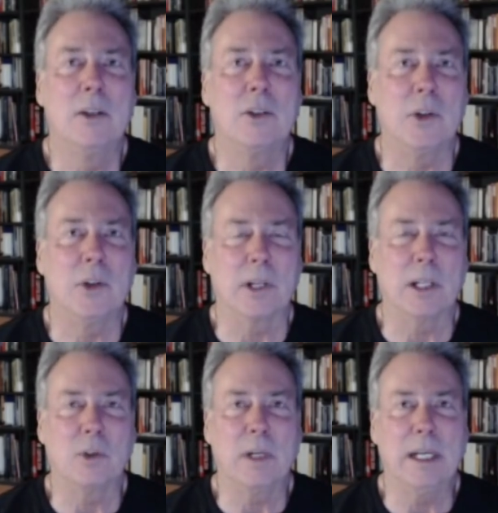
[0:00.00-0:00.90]

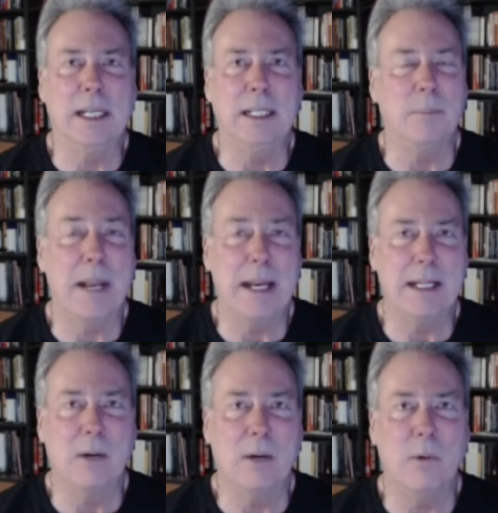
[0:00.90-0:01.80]
circuitry,
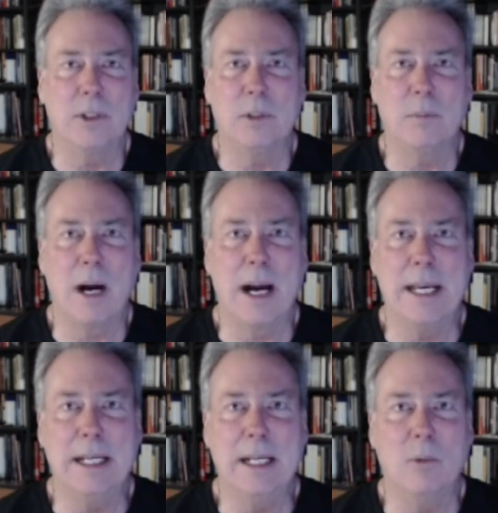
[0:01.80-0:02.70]
depending on what you're
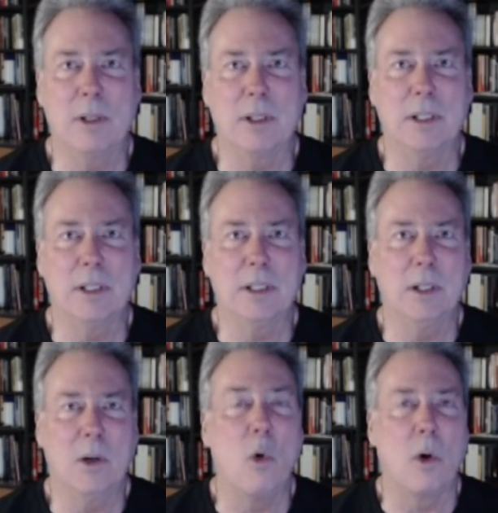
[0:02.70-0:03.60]
mining and what the
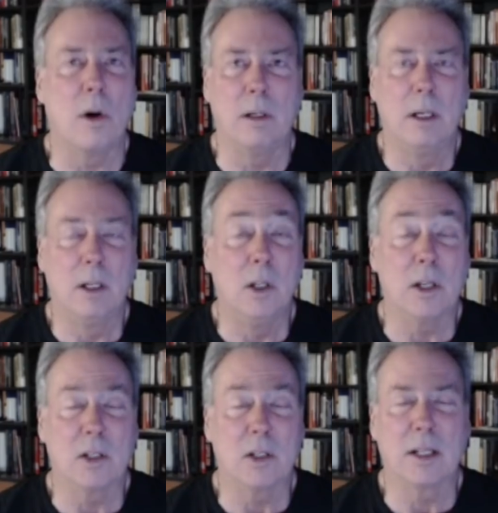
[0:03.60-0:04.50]
ore
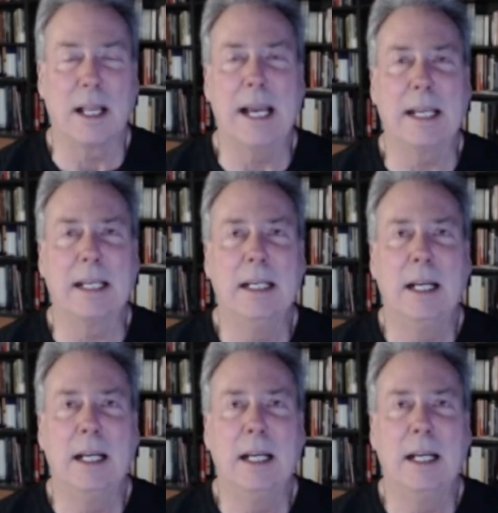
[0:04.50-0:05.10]
looks like.